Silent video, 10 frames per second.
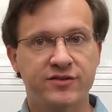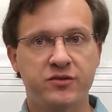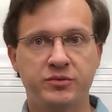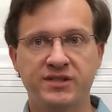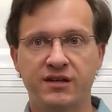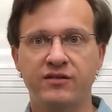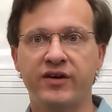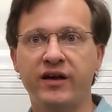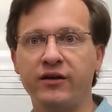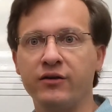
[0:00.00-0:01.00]
50% of the
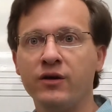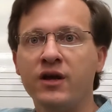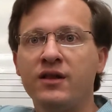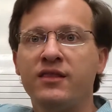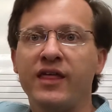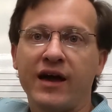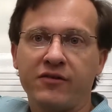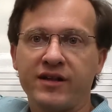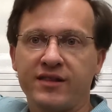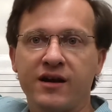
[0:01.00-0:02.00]
value. That
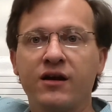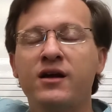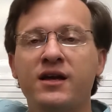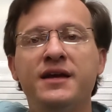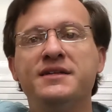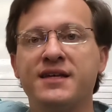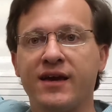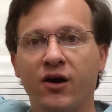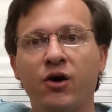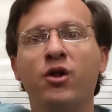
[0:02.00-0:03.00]
right there is a
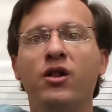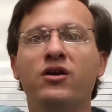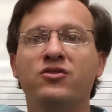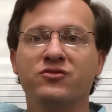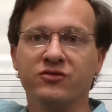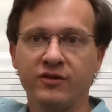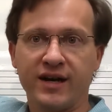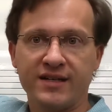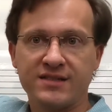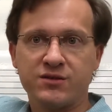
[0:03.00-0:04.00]
whole
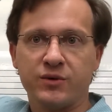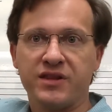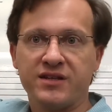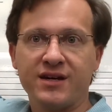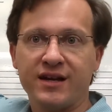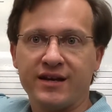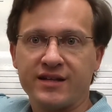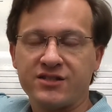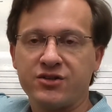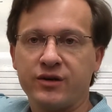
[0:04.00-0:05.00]
rest with a dot
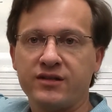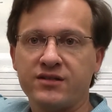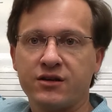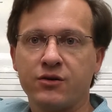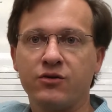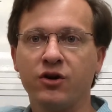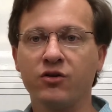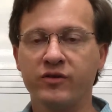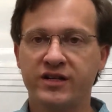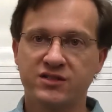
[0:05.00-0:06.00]
next to it. So whole
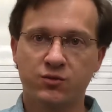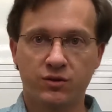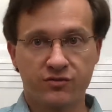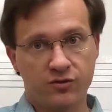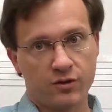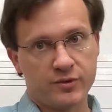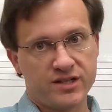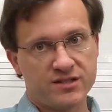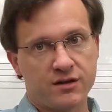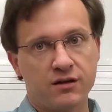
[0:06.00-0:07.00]
rests were 4
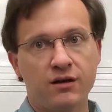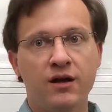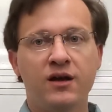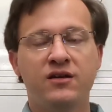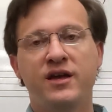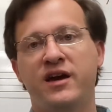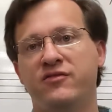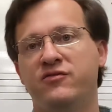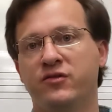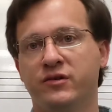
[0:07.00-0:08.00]
beats long. Half
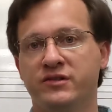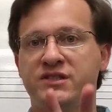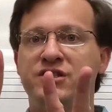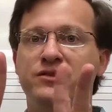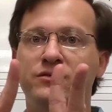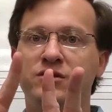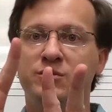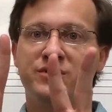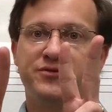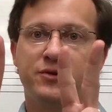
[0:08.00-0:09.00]
of 4 is 2. 2
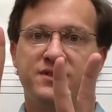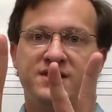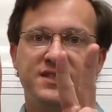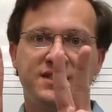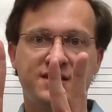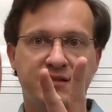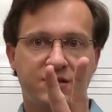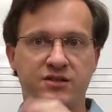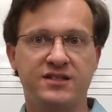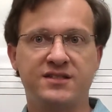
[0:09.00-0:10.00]
plus 4 is 6.
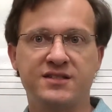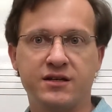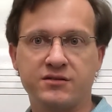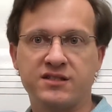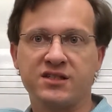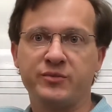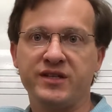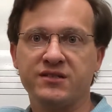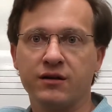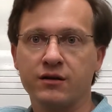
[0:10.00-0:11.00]
So this is now 6
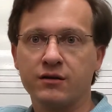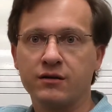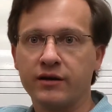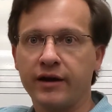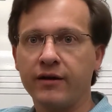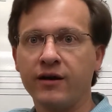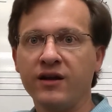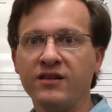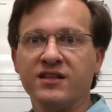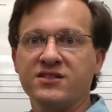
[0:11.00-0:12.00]
beats long. Okay.
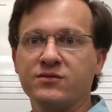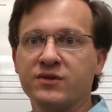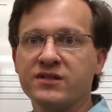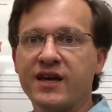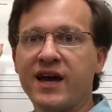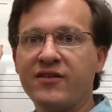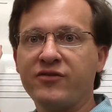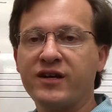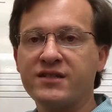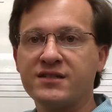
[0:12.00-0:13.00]
This was a half
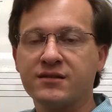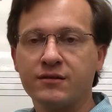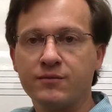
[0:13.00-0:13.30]
rest.